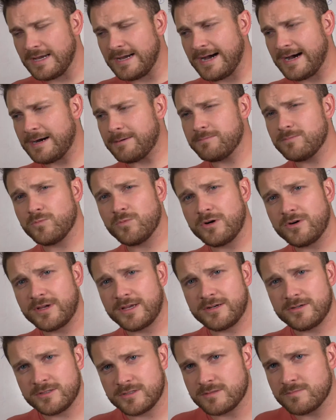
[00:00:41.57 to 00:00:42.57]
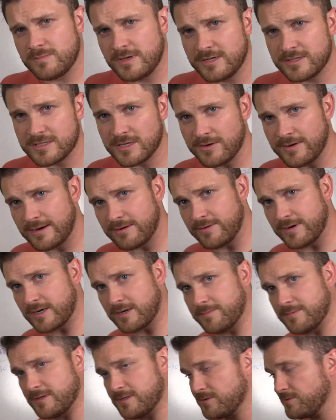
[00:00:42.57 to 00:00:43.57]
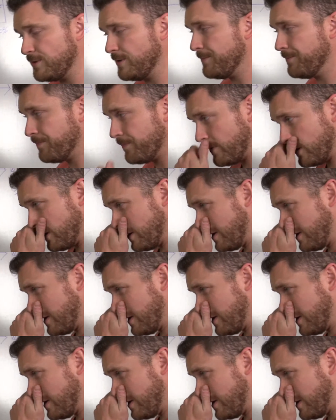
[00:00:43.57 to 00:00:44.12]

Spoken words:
Well, here's how I recommend to do it.